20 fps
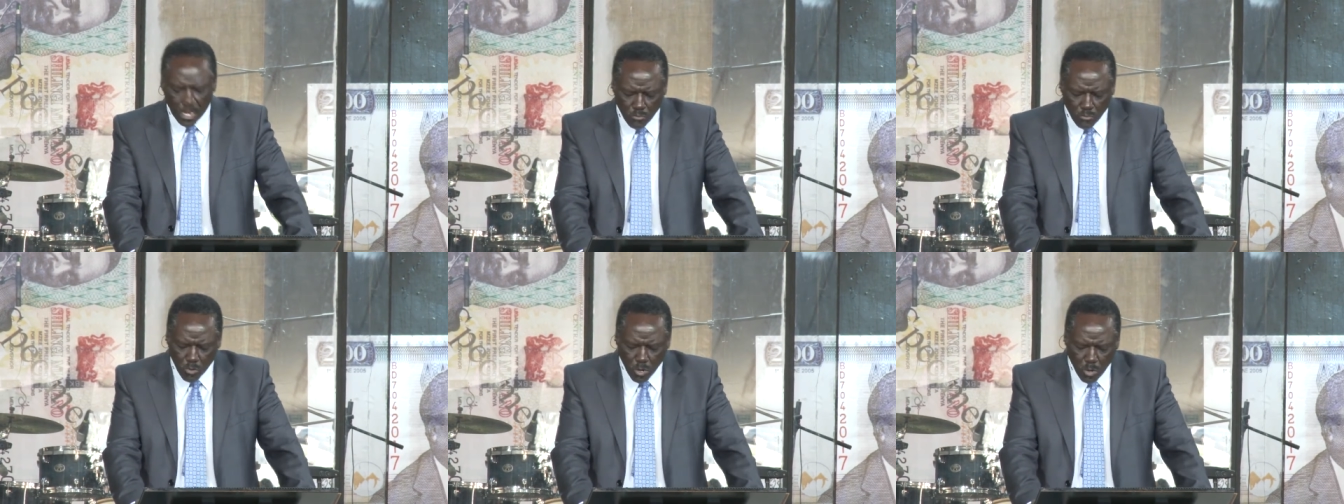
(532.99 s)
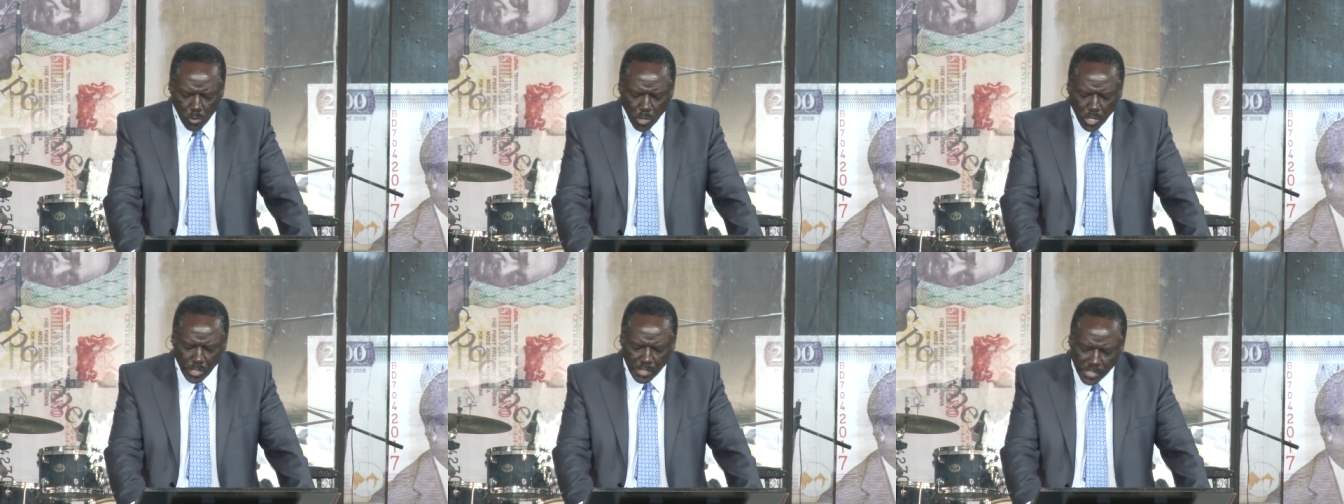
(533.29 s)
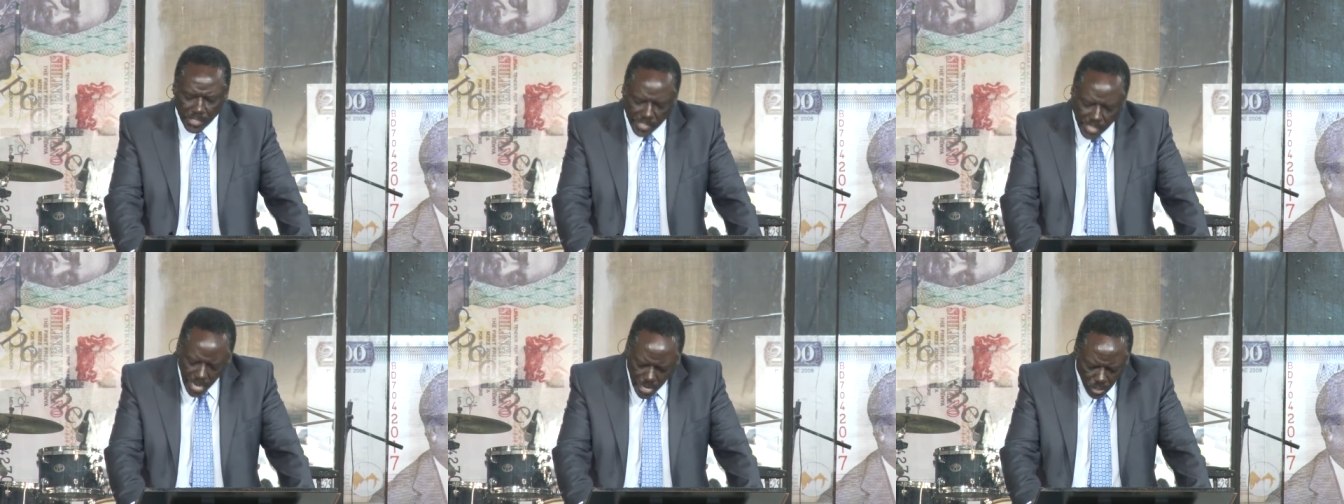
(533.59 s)
and we will
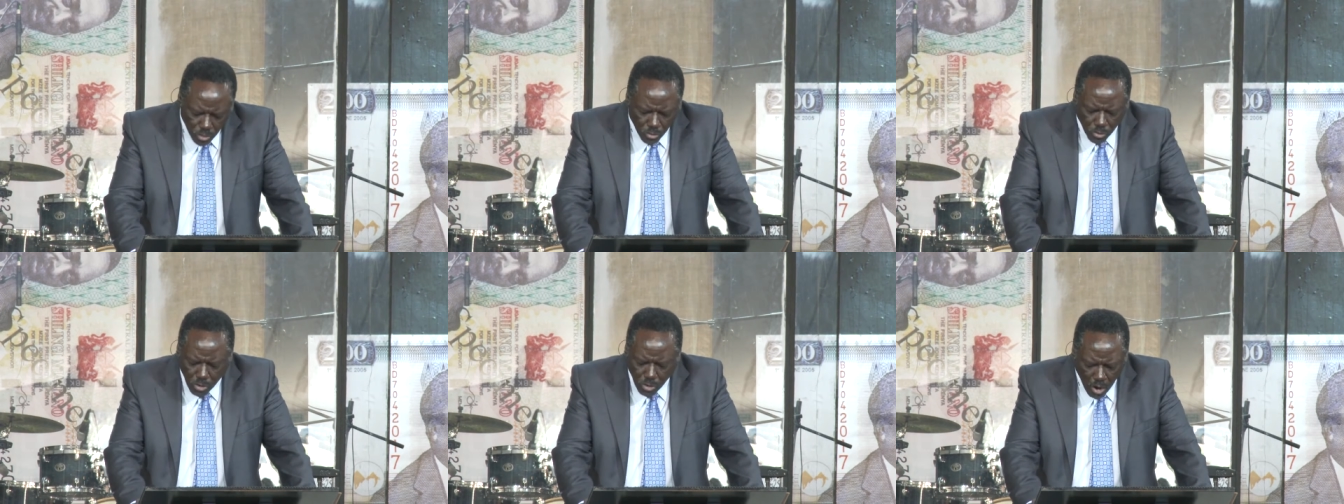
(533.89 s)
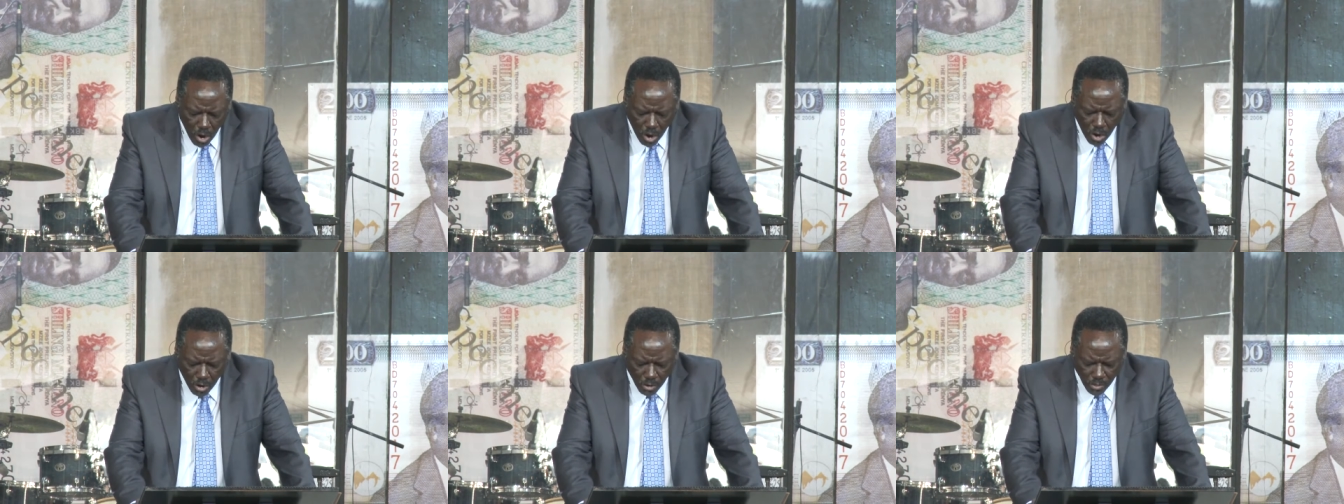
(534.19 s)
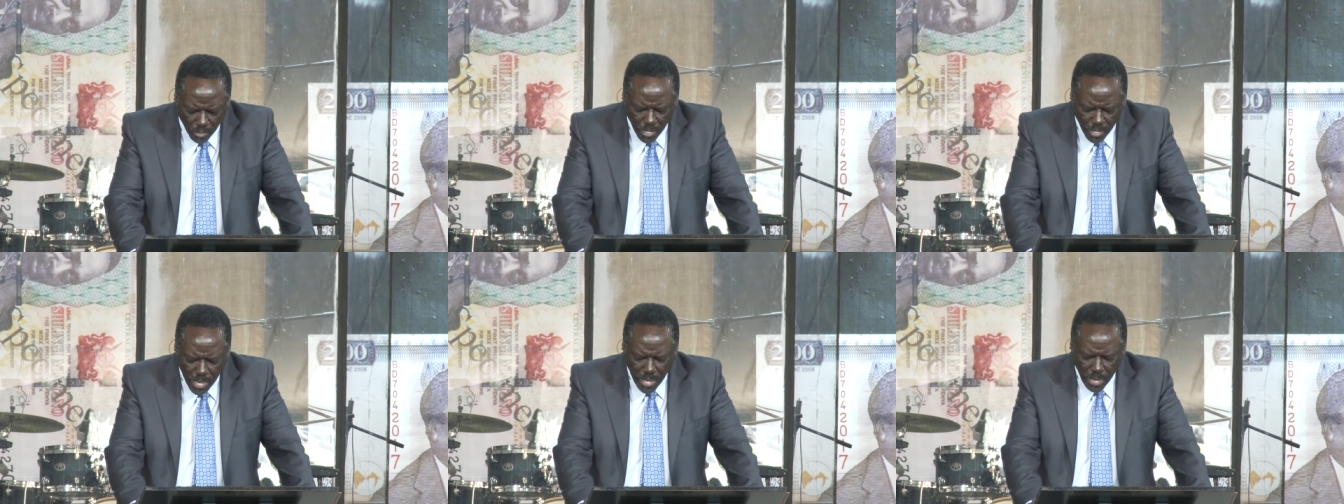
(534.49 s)
say to
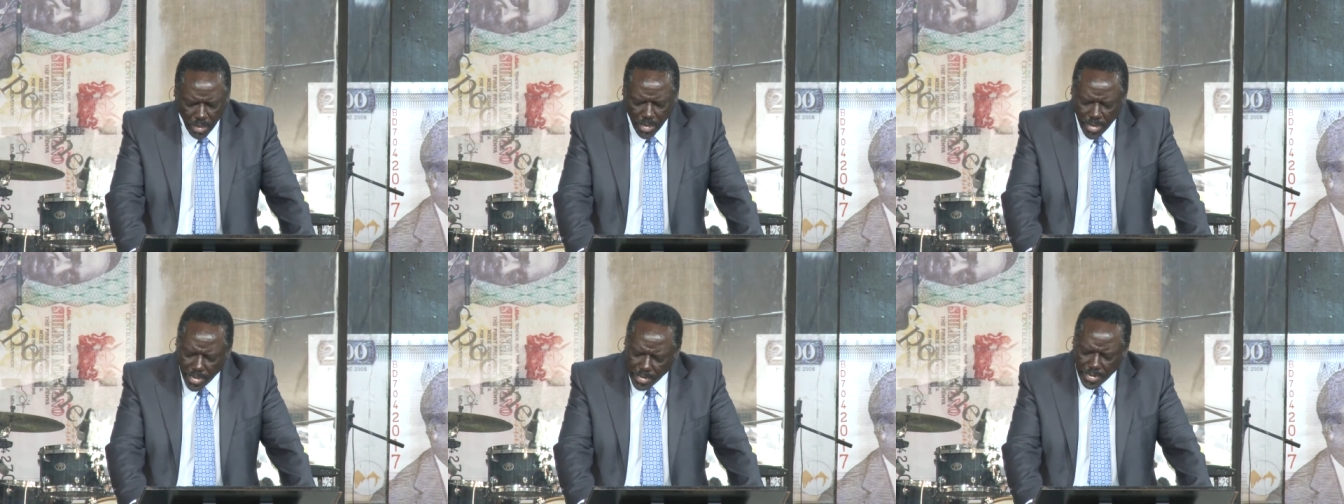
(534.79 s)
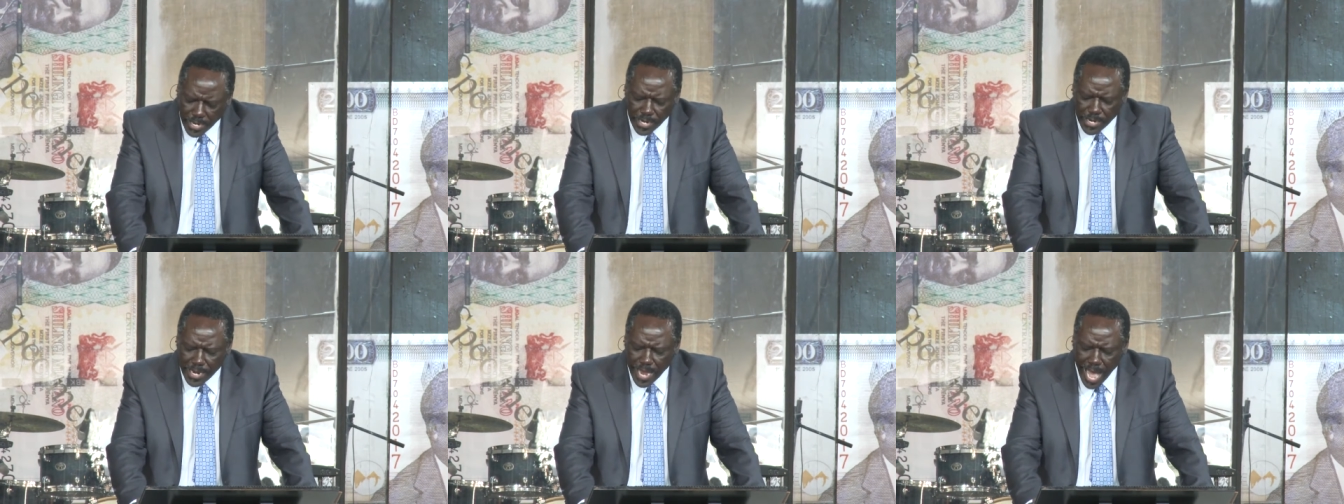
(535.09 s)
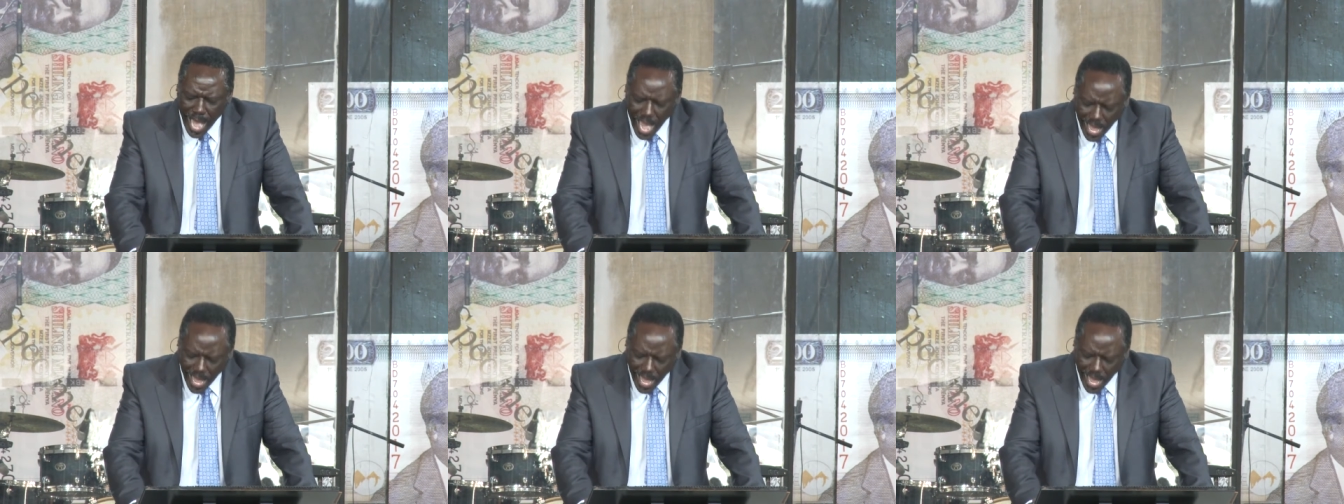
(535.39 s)
God in an